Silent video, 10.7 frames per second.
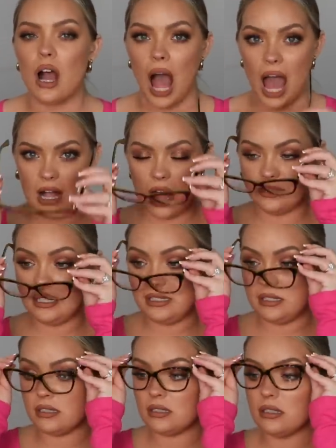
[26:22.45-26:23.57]
I got
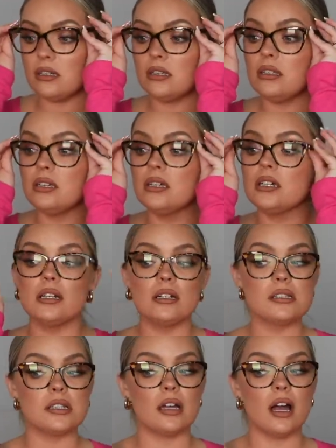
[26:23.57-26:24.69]
these
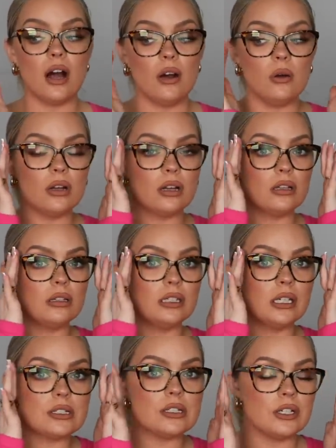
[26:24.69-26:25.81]
years ago
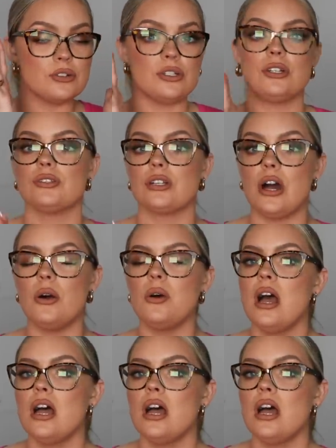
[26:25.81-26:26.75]
years and years and years ago.